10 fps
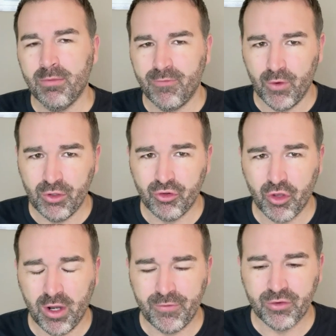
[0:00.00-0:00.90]
before you
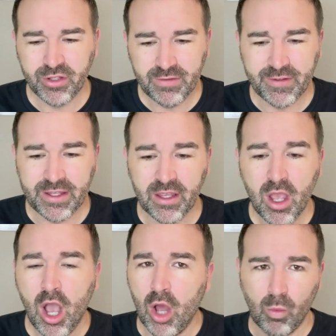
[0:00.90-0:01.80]
shut off your TV
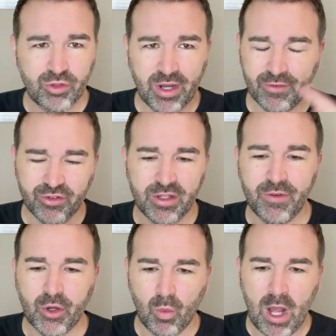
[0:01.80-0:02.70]
on whichever TV
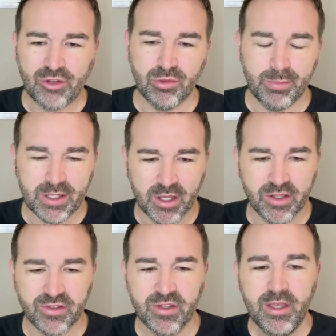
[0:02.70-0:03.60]
you're watching,
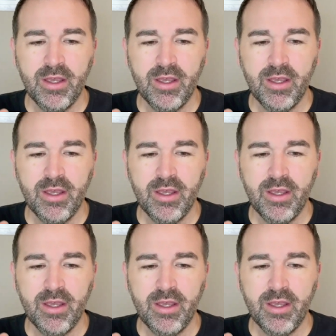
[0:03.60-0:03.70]
because